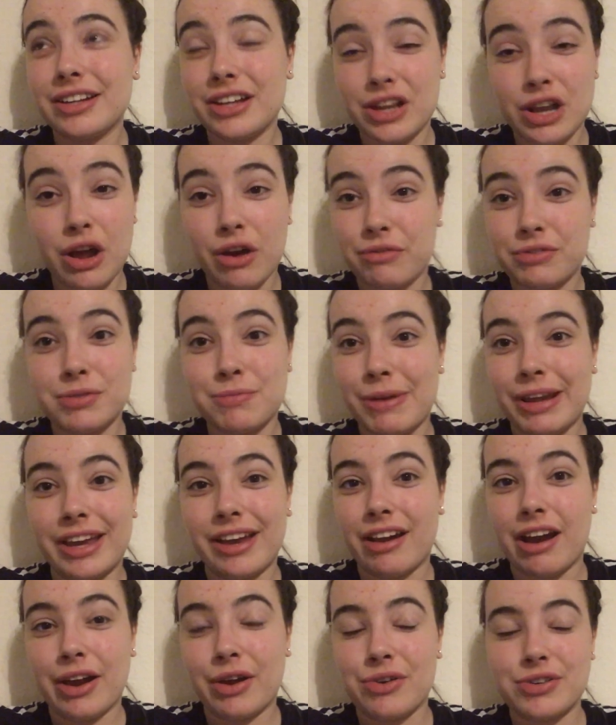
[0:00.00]
loved
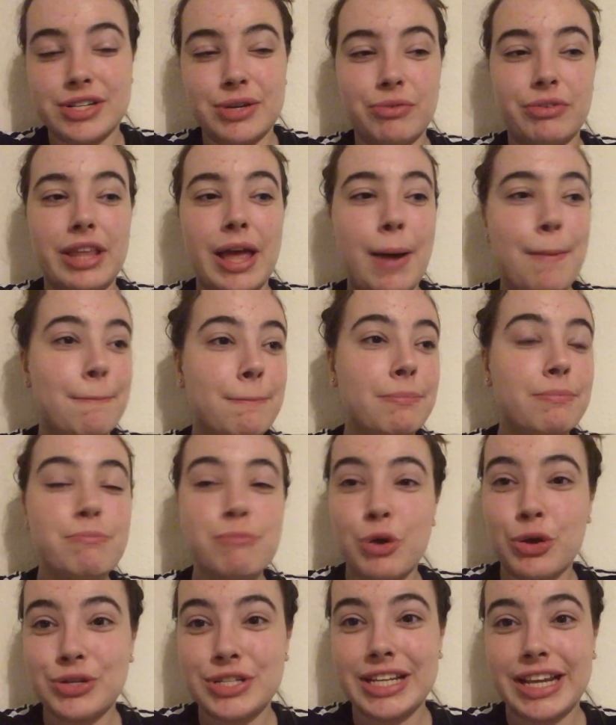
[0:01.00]
making eye contact with them
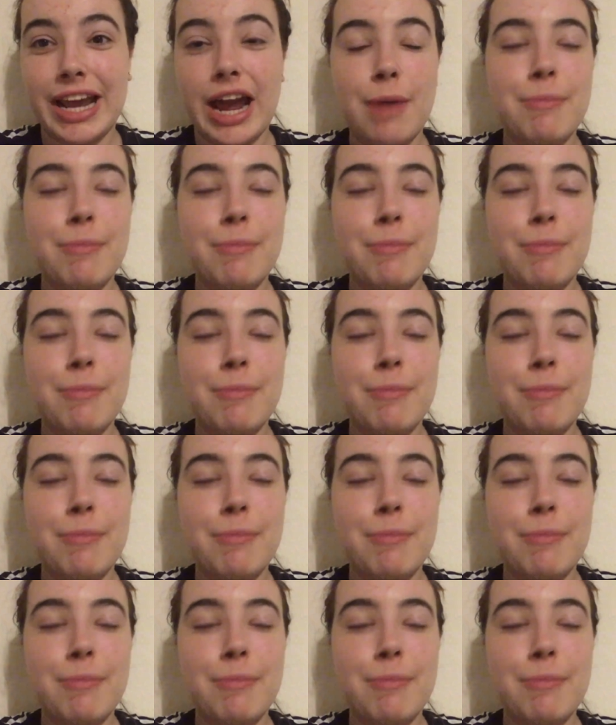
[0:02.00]
mostly.